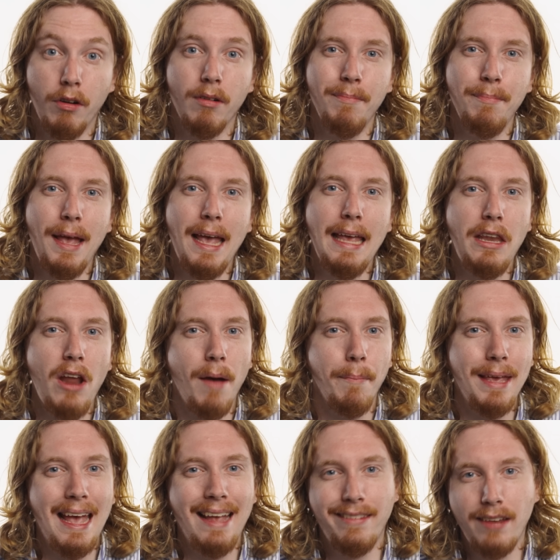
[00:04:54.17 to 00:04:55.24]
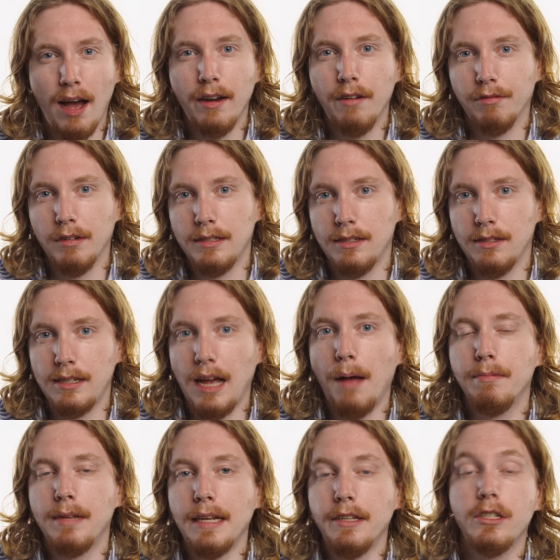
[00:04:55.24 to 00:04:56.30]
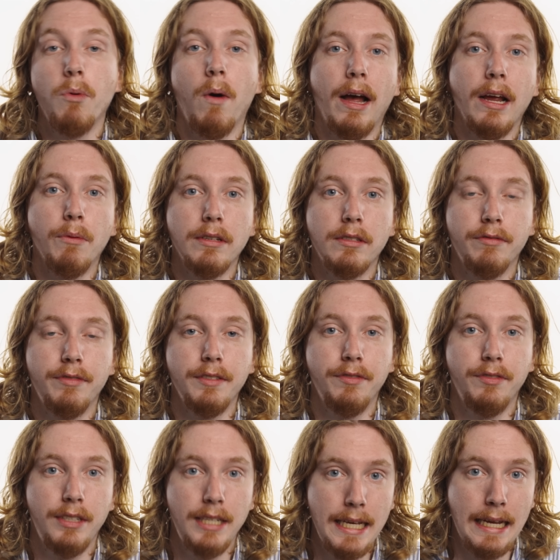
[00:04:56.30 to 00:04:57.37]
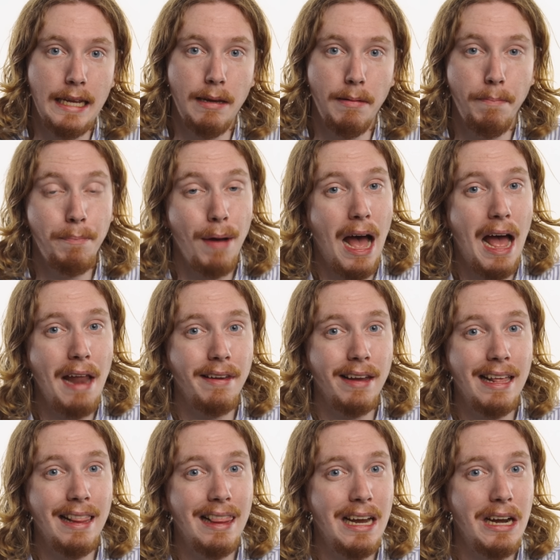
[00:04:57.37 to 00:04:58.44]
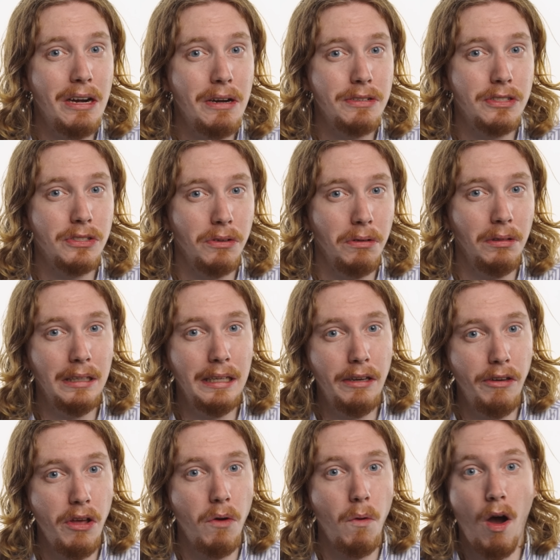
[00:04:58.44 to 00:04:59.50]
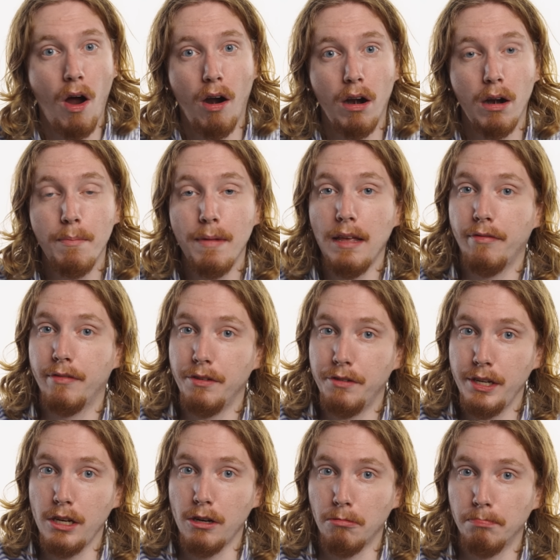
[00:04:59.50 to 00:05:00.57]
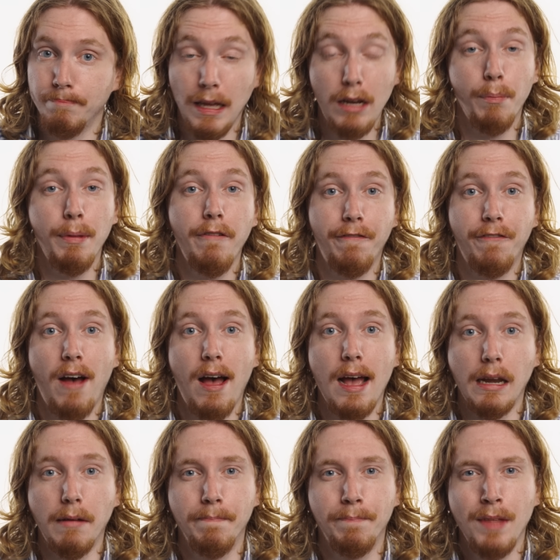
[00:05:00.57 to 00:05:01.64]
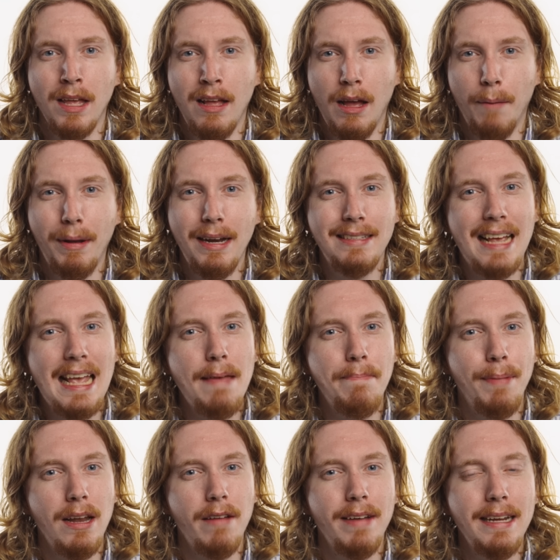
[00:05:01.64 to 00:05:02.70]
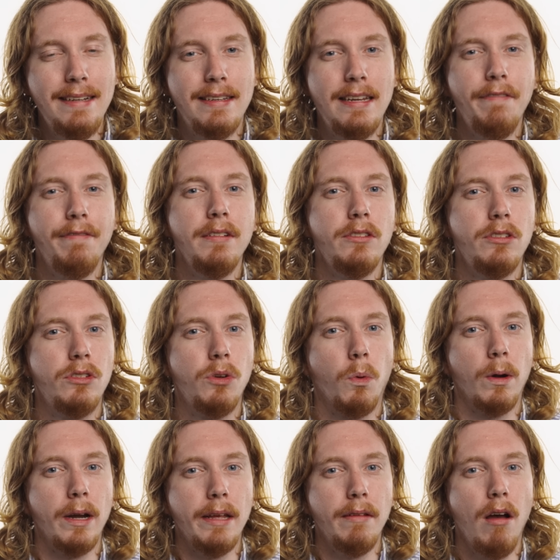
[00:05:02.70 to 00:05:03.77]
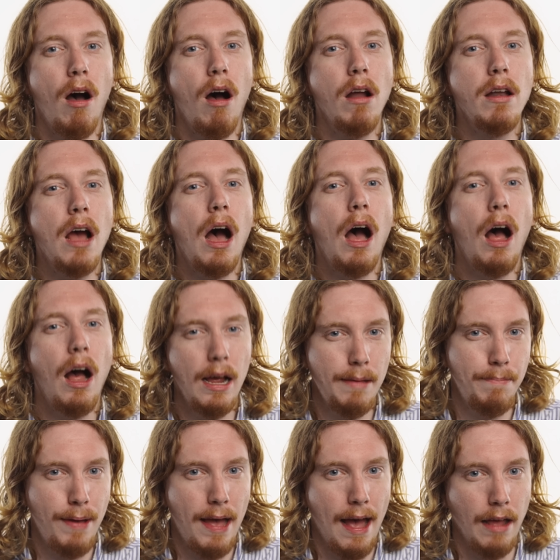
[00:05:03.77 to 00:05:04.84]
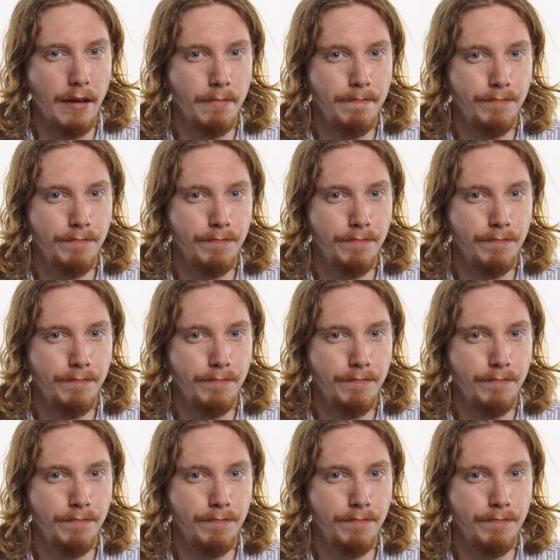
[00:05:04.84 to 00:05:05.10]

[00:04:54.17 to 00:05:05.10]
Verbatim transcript: There may not be a ton of reasons to update to iOS 15, but there's certainly no harm if you do. It'll be fine. But it's a bit of a different story on iPad